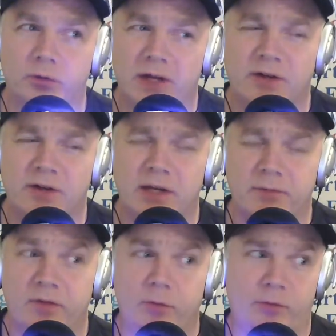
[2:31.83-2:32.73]
We're not talking
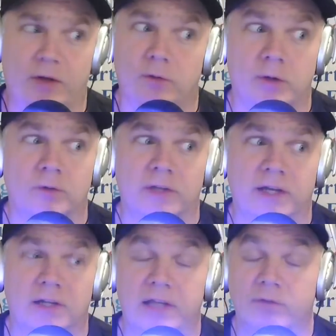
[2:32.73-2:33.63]
50%. He only owned
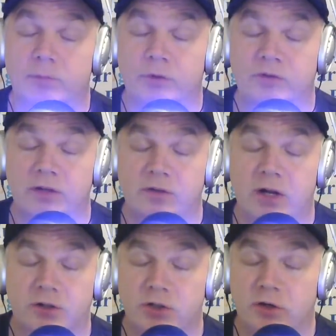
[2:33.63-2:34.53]
like 11%
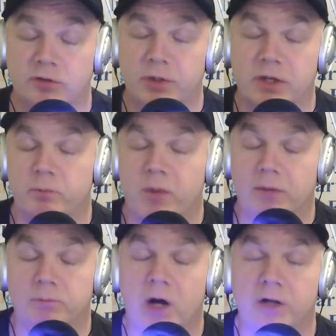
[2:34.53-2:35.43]
stock shares, but he
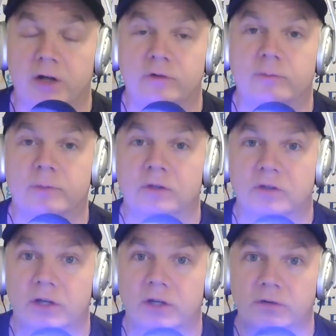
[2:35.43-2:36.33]
made hundreds of millions
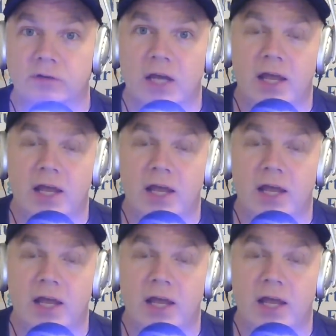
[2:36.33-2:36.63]
of dollars